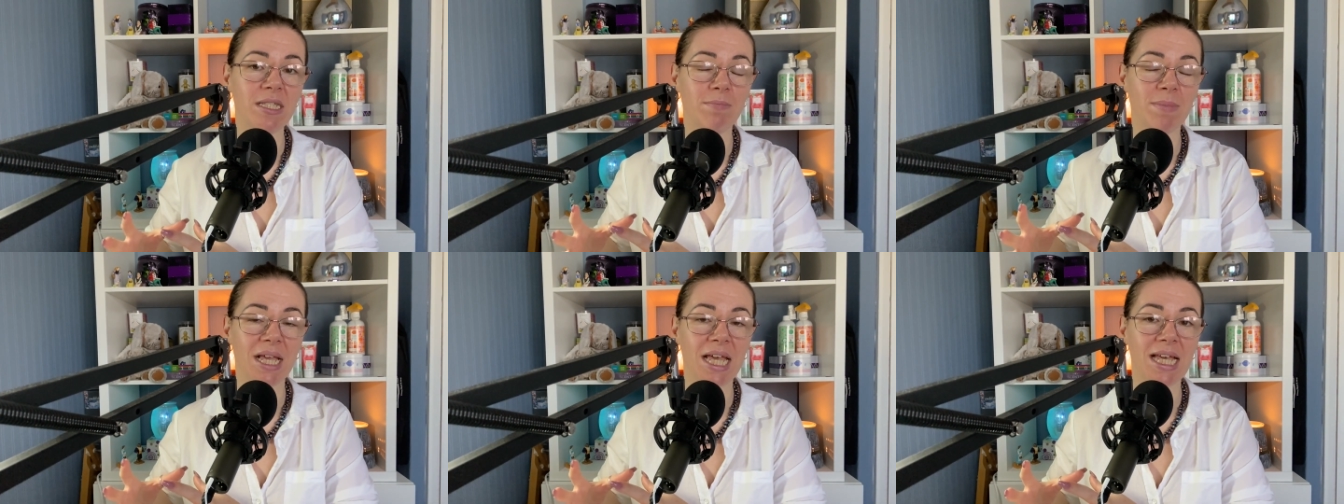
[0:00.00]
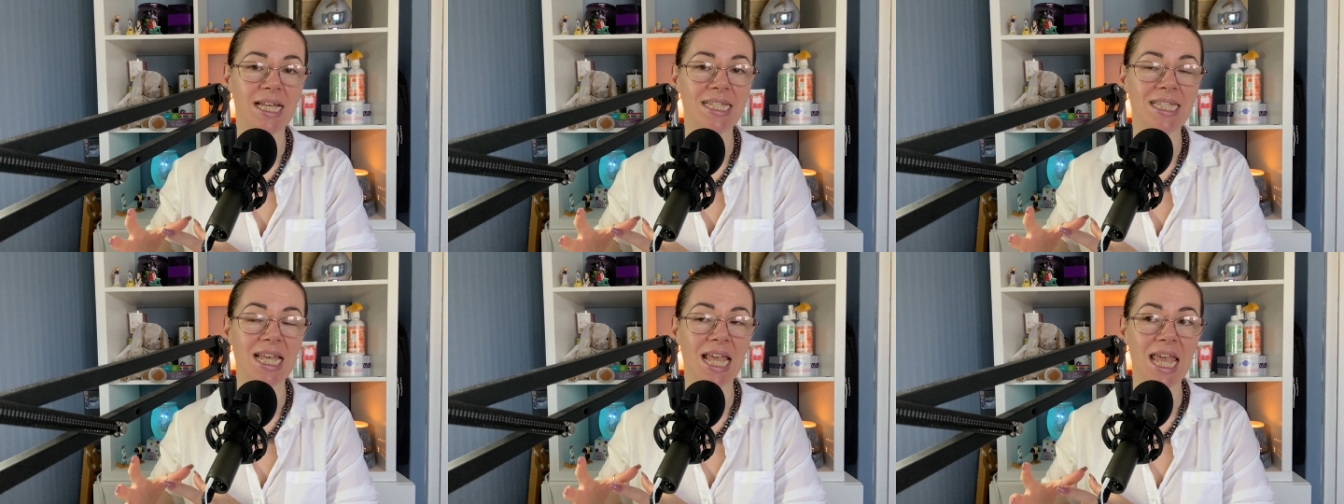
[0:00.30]

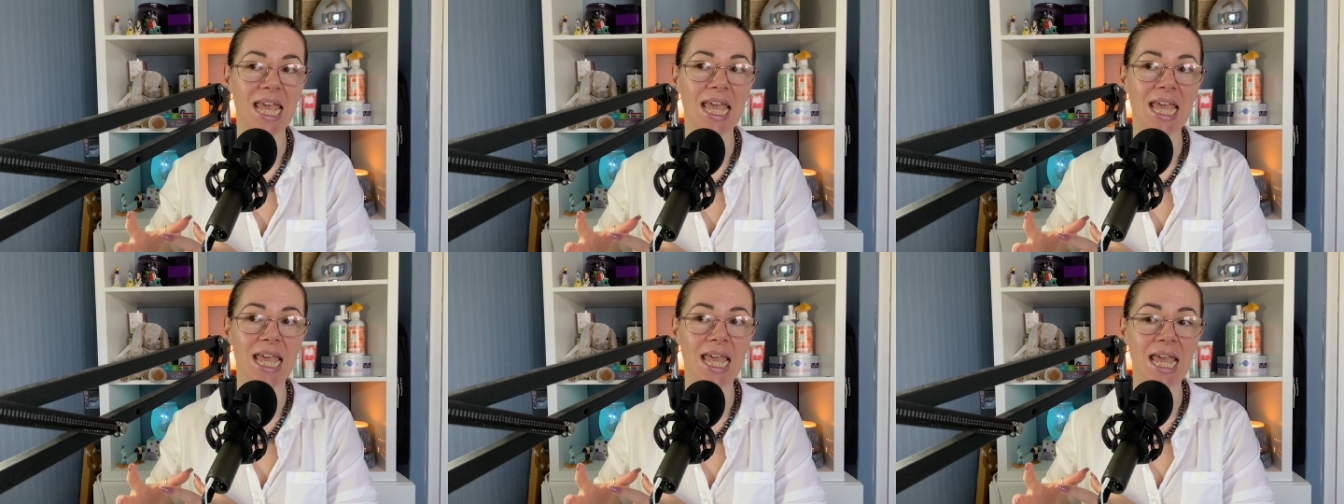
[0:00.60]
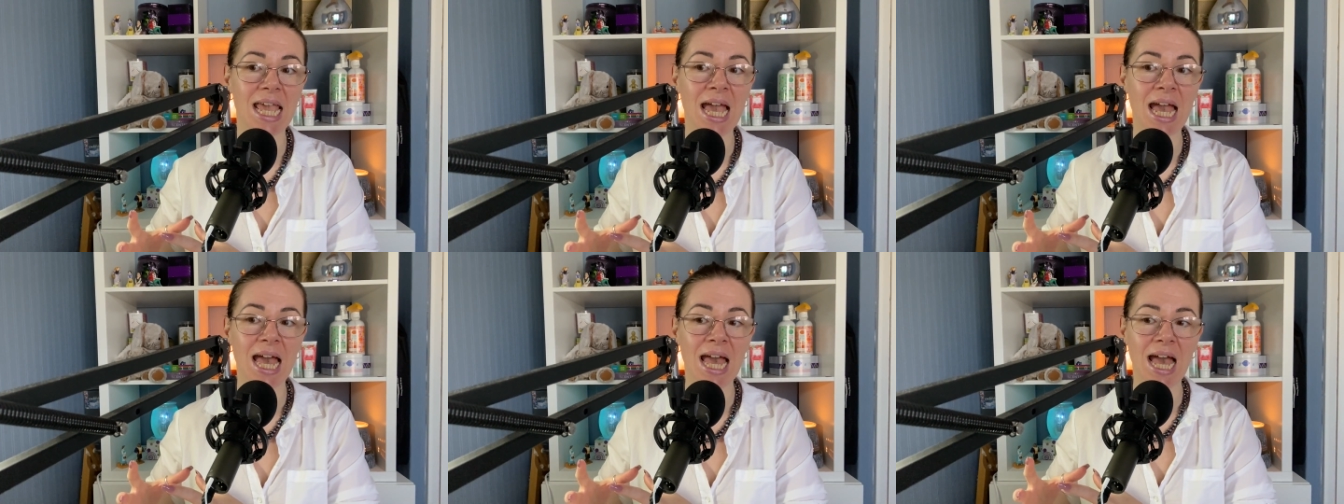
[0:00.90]
because
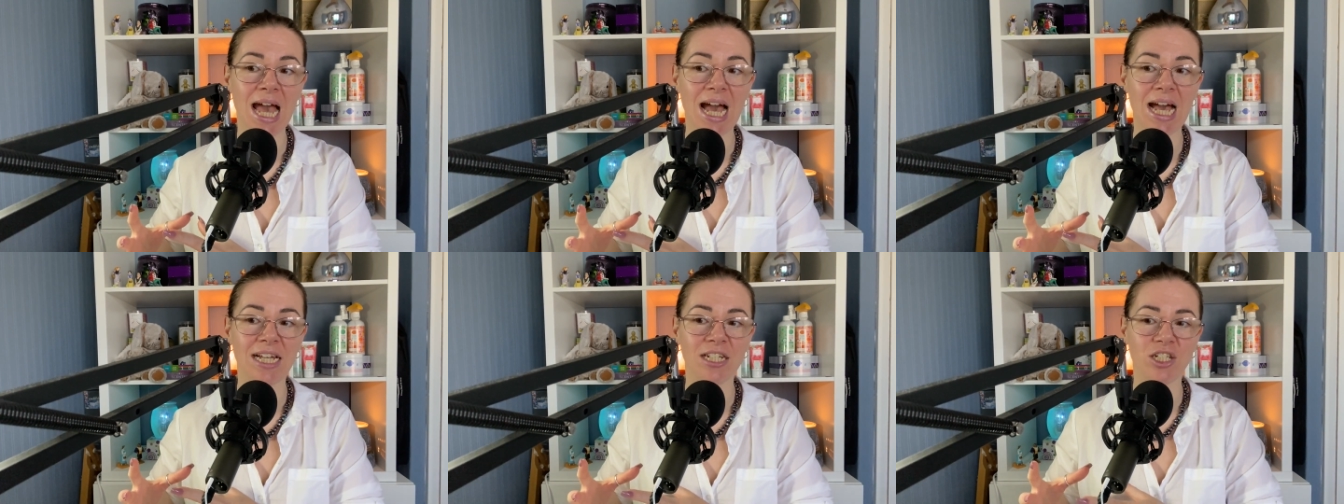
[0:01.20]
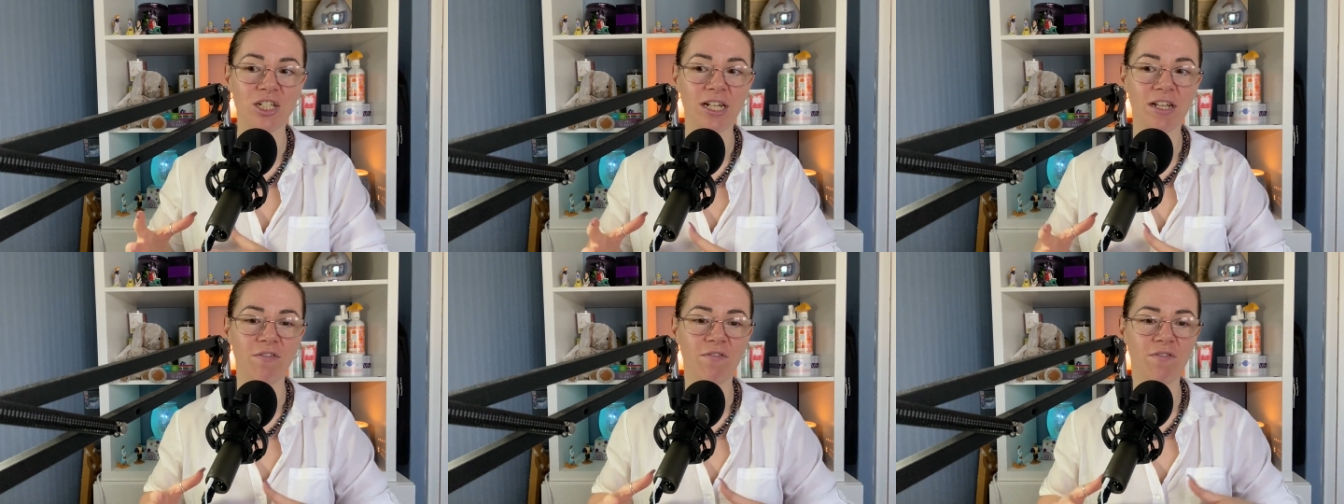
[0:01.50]
he
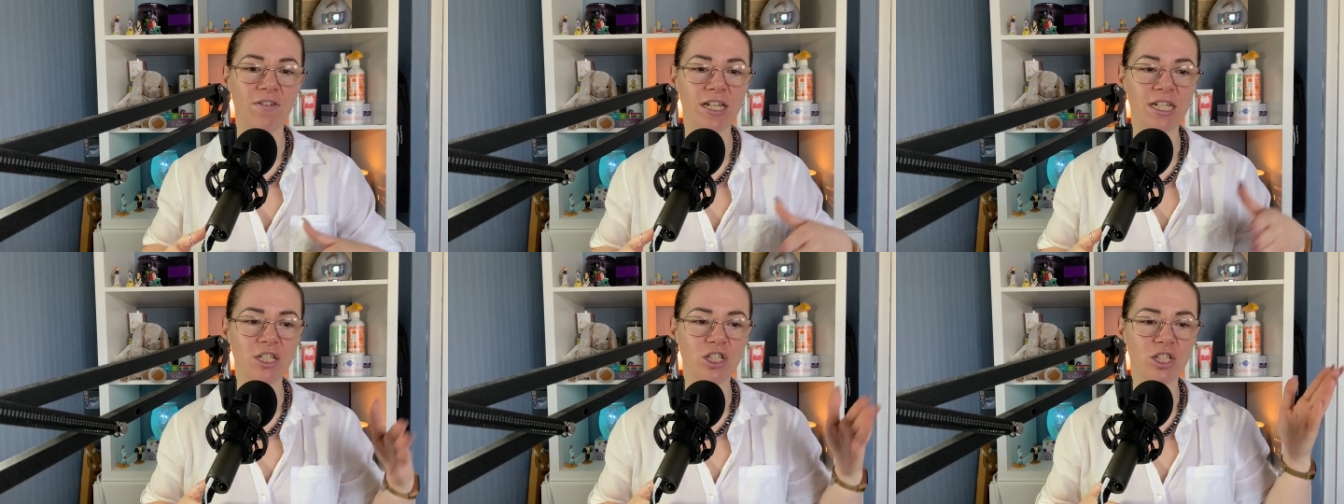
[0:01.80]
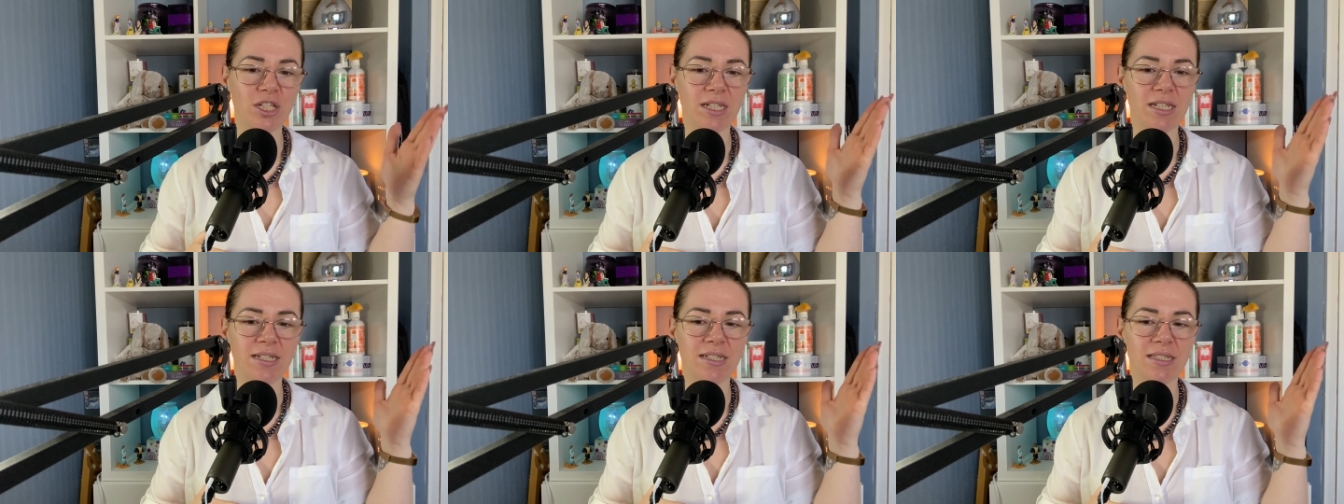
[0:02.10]
actually
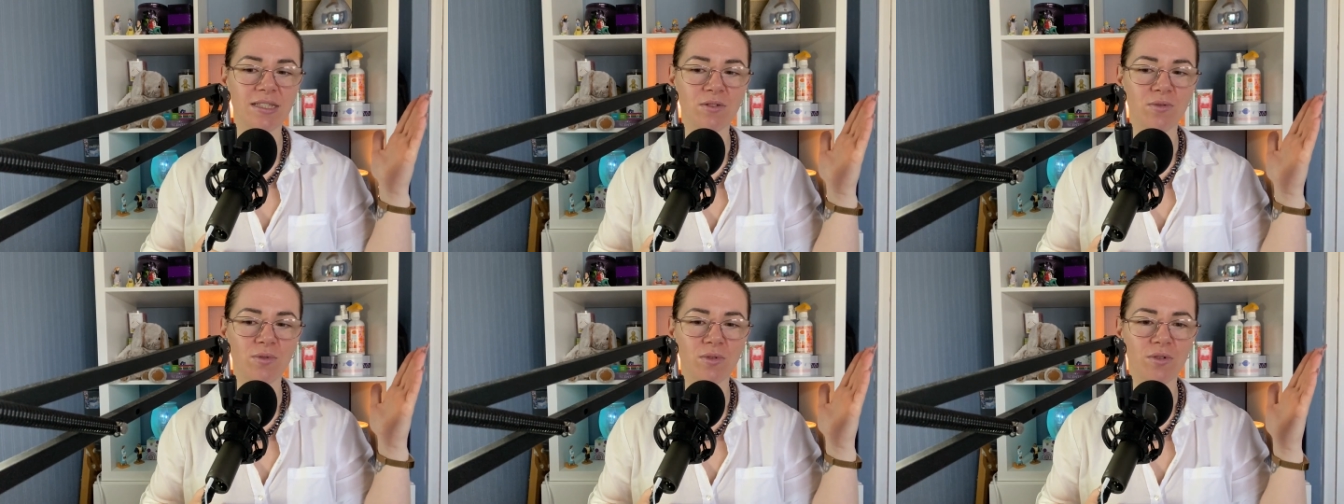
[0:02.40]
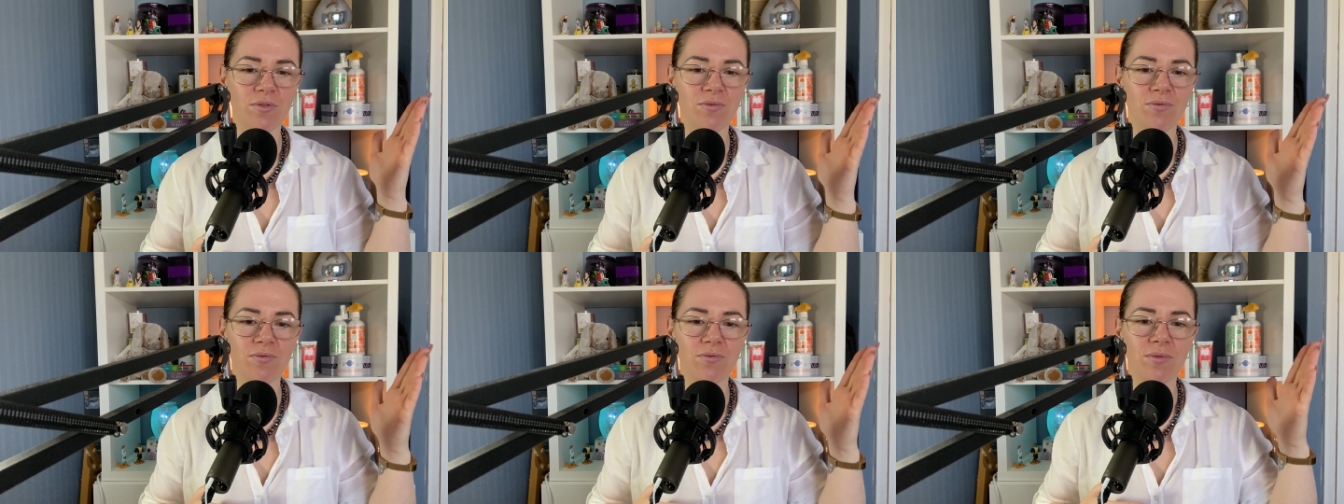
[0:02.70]
finishes sort of